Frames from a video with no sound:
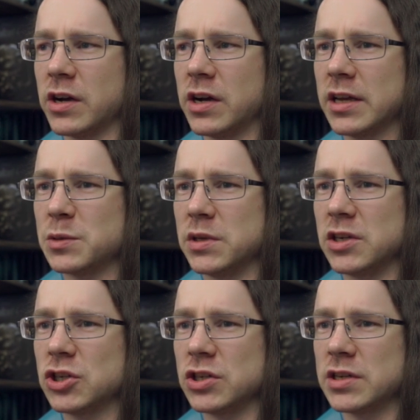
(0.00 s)
our
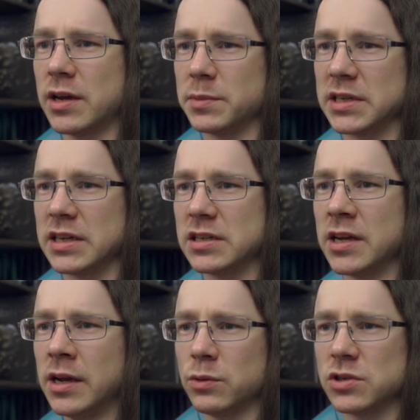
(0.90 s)
Expeditions update,
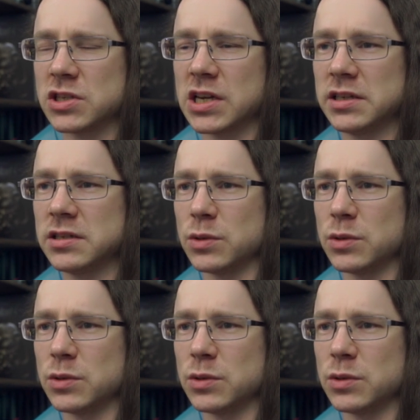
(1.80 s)
which is slated